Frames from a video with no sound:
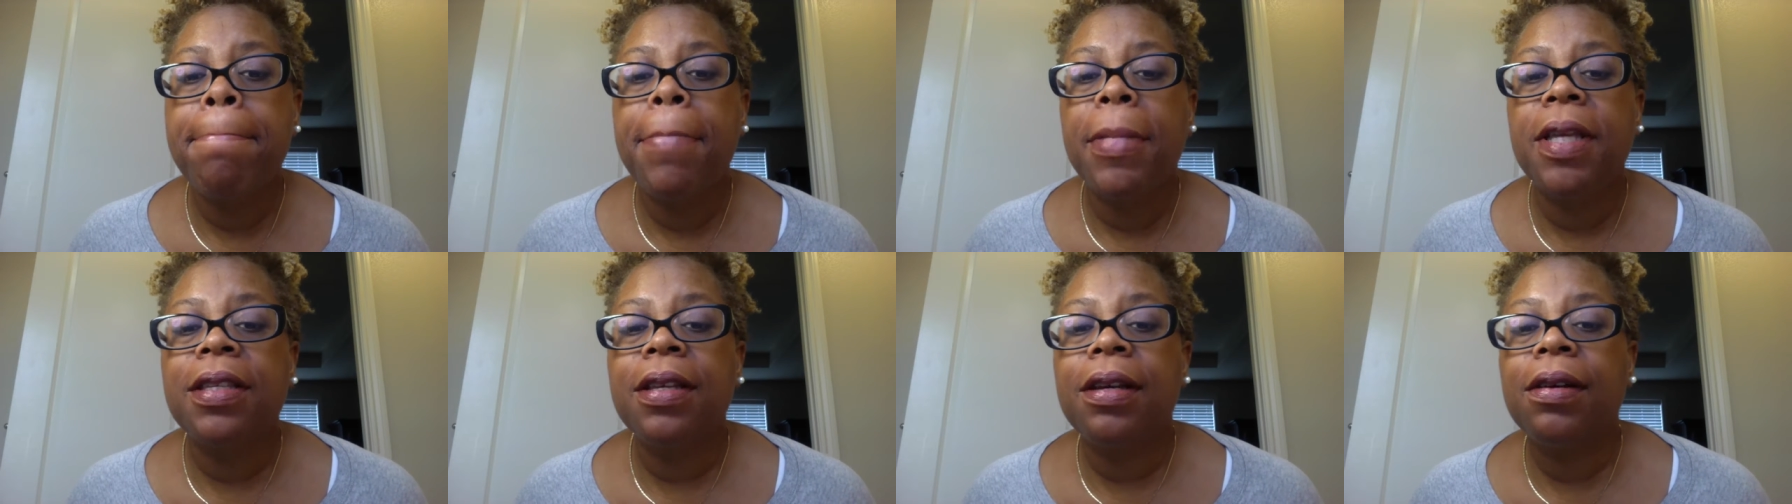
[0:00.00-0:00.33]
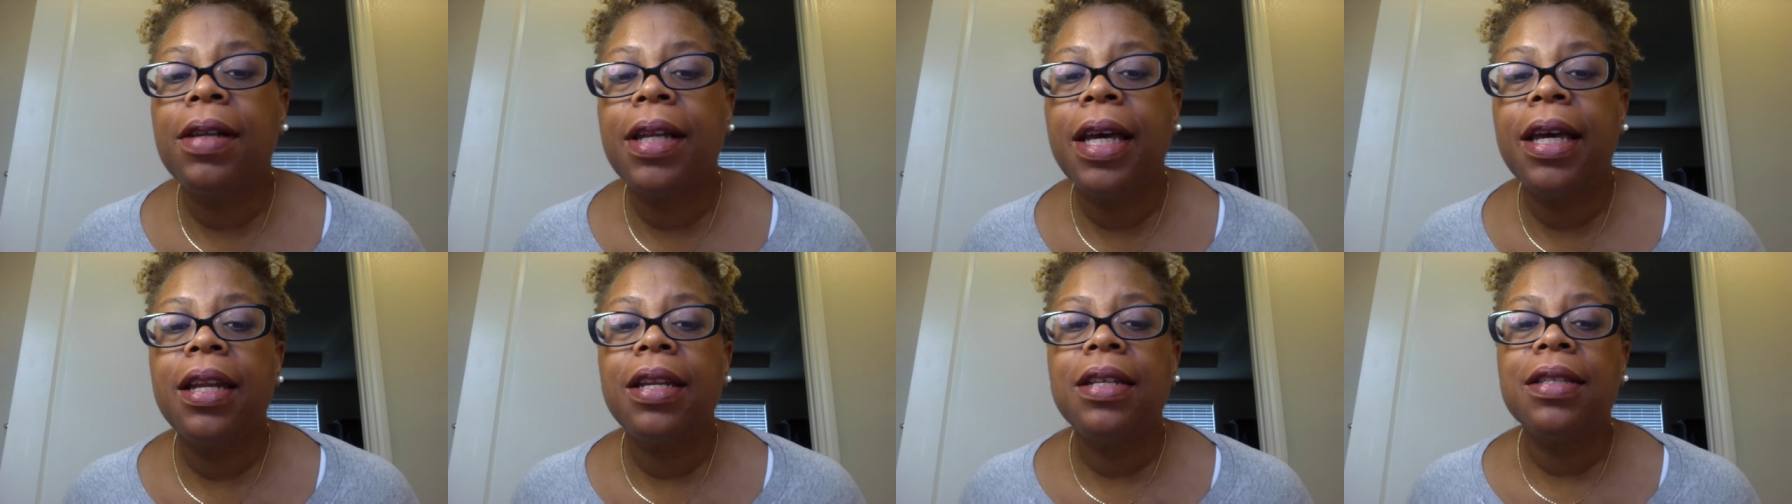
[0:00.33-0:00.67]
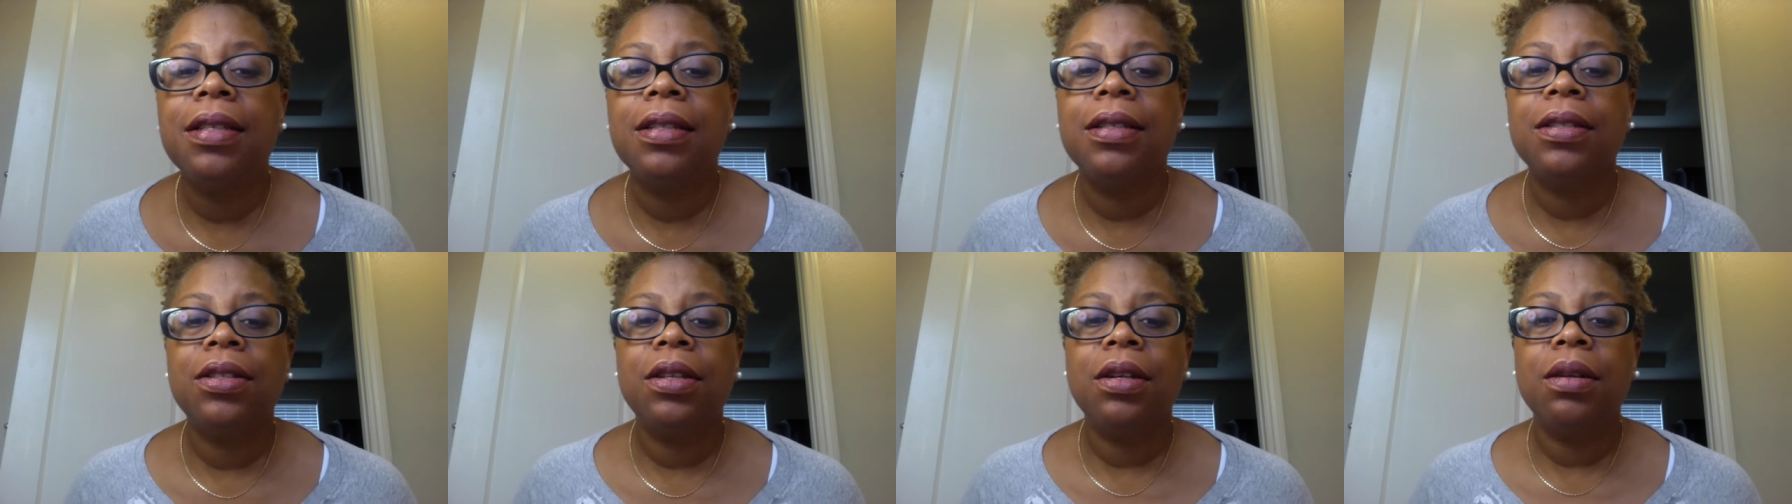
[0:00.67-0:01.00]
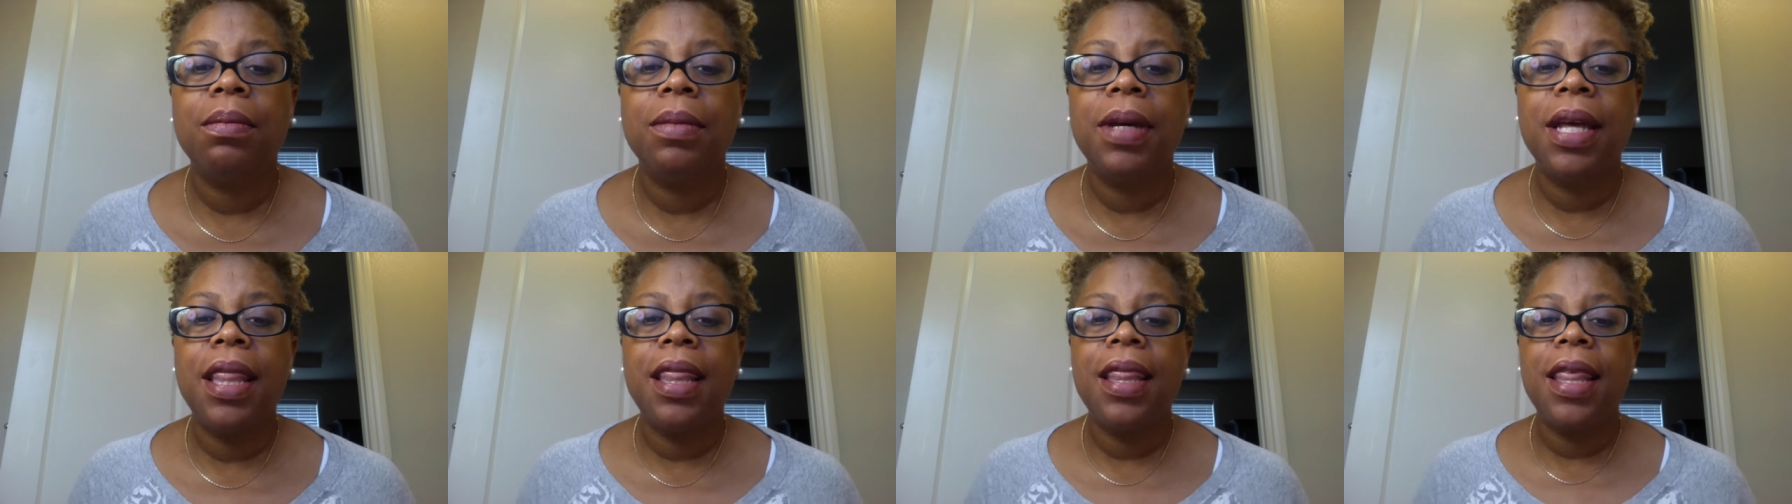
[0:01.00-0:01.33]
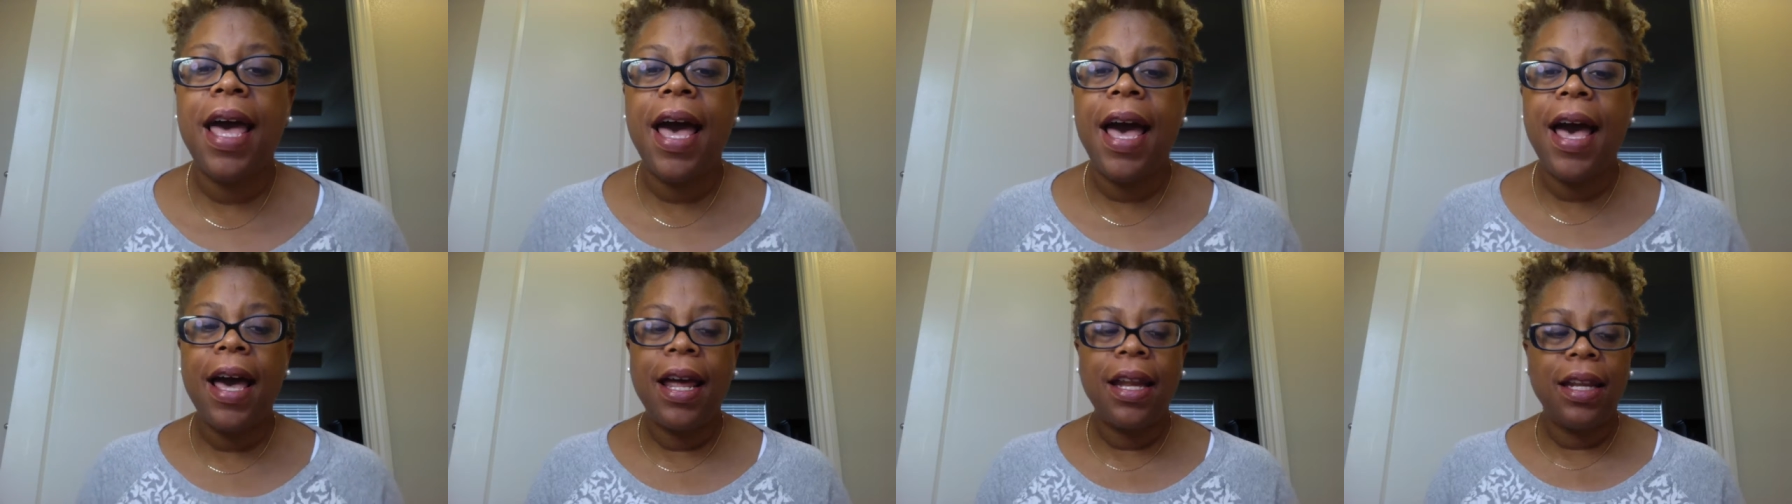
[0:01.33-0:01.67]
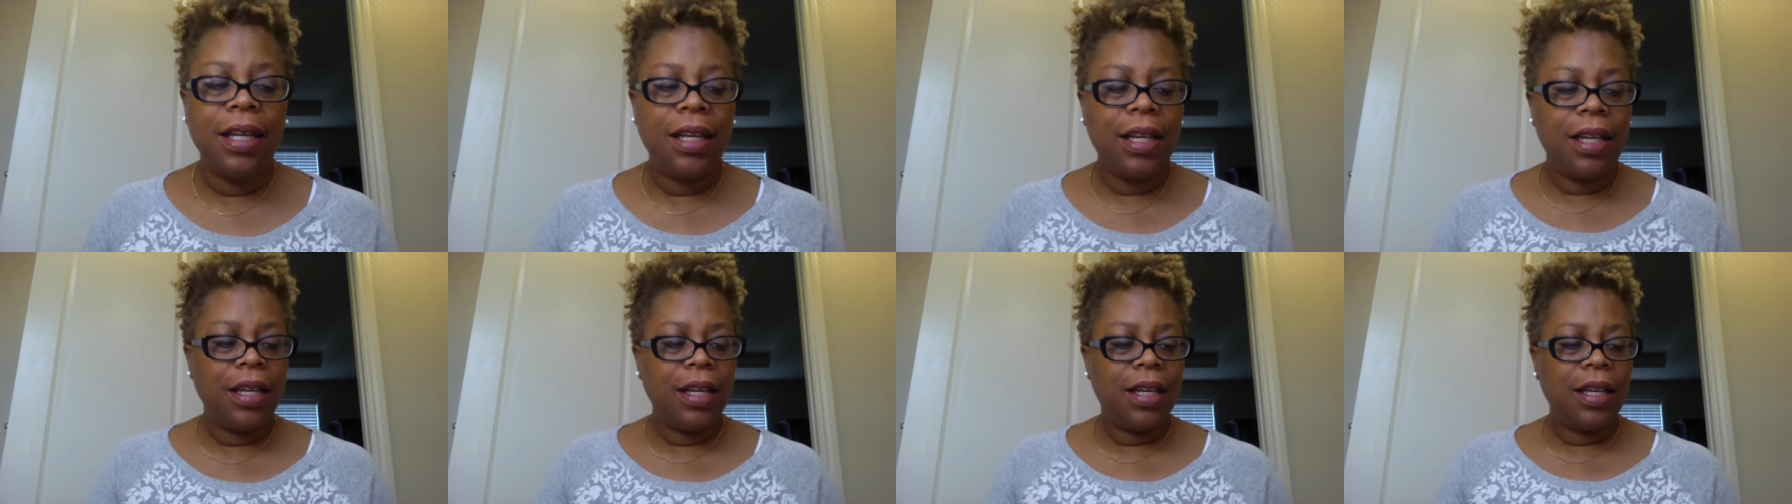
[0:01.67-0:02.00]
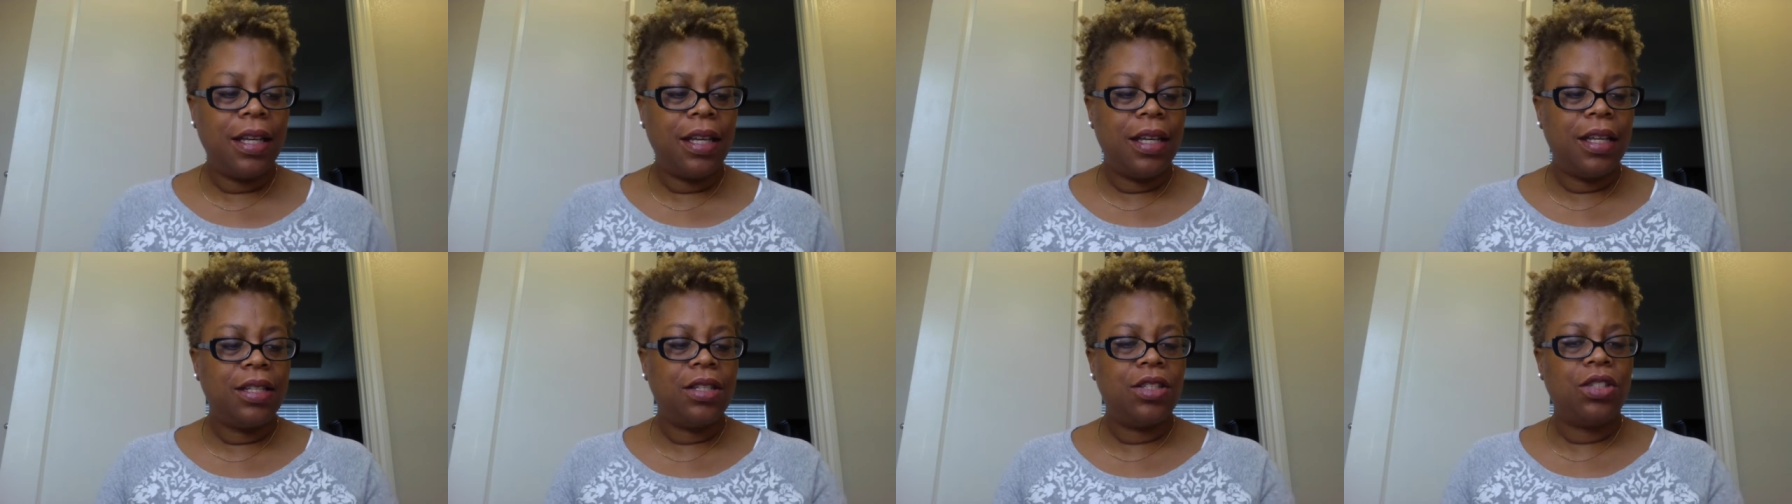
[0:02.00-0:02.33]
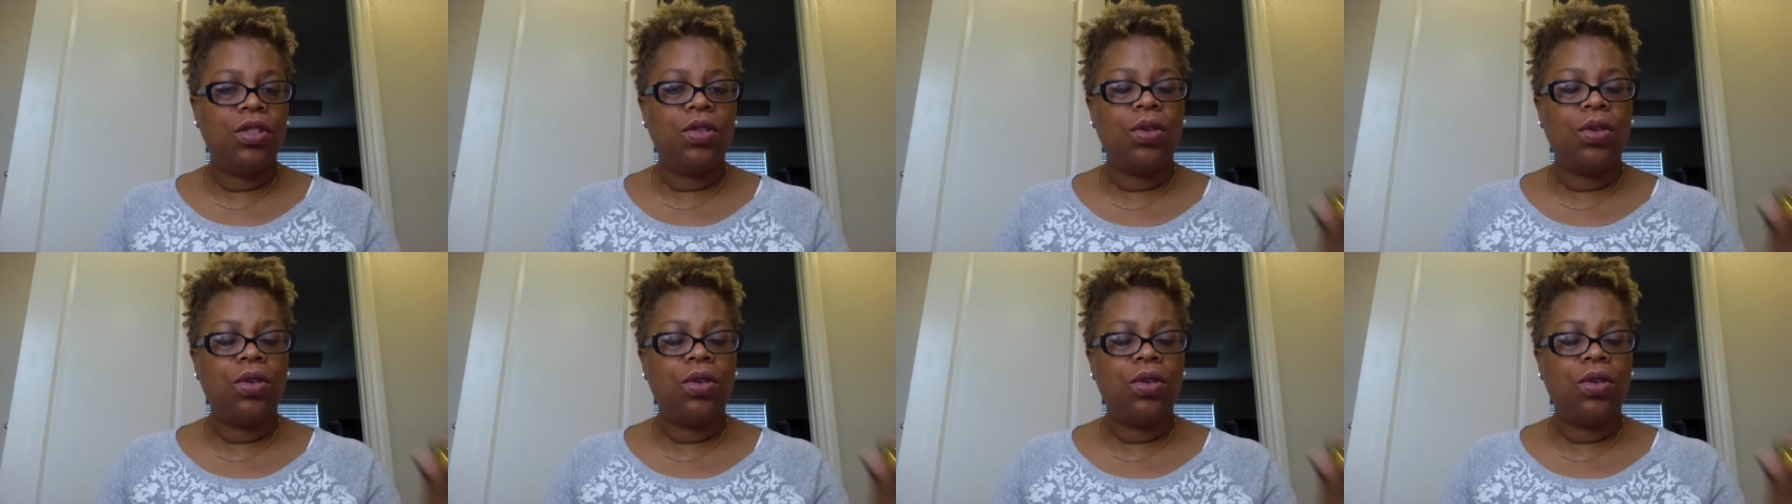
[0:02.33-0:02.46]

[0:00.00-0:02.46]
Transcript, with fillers: So, ladies and gentlemen, that is